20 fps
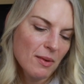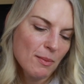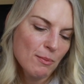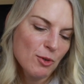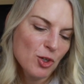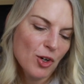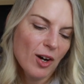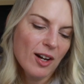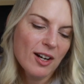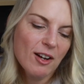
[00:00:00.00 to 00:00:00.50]
I'm
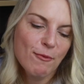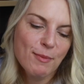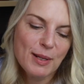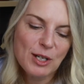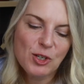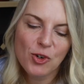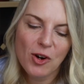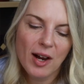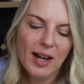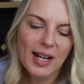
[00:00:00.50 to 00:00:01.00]
trying. I've
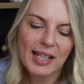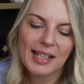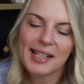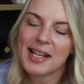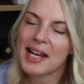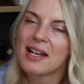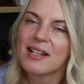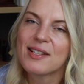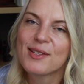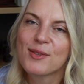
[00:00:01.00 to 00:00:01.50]
been trying to
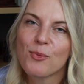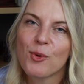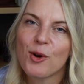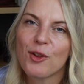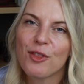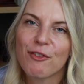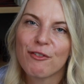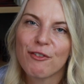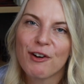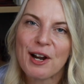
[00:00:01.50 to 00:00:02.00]
guess
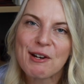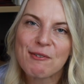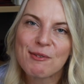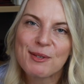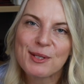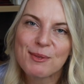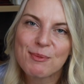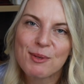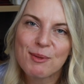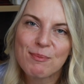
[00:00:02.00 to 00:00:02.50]
what the fragrance